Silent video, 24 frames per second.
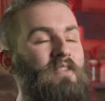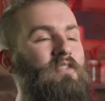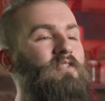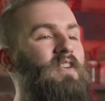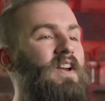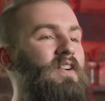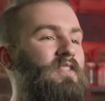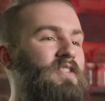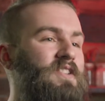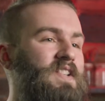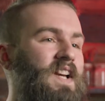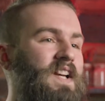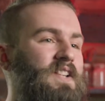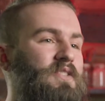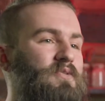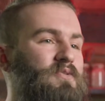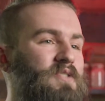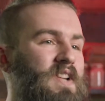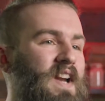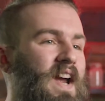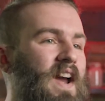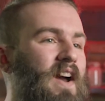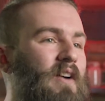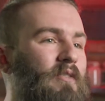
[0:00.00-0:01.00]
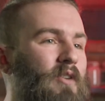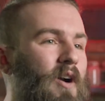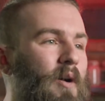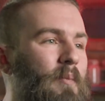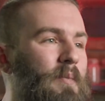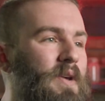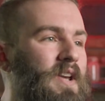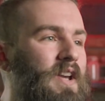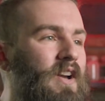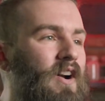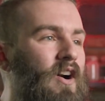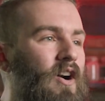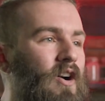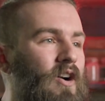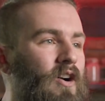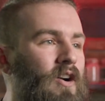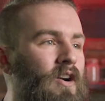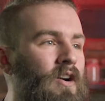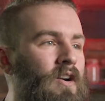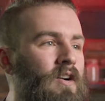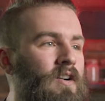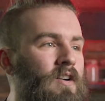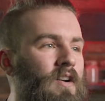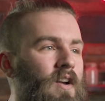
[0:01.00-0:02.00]
favorite tattoos that I have on me
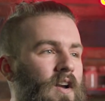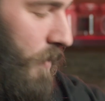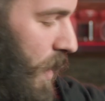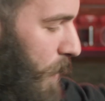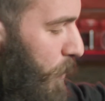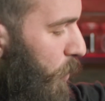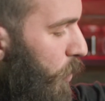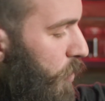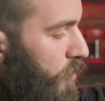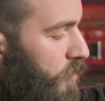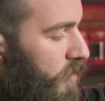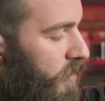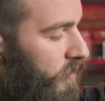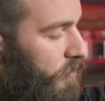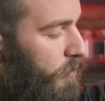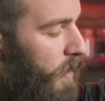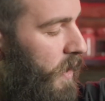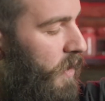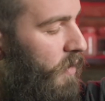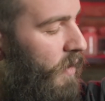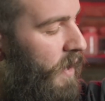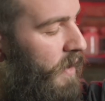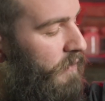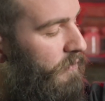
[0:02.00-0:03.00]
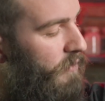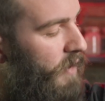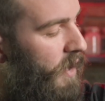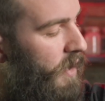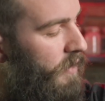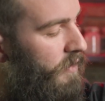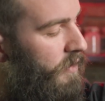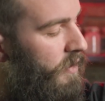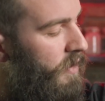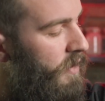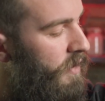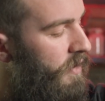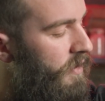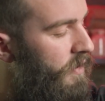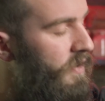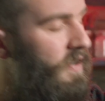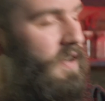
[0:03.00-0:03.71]
are my portrait of my grandfather,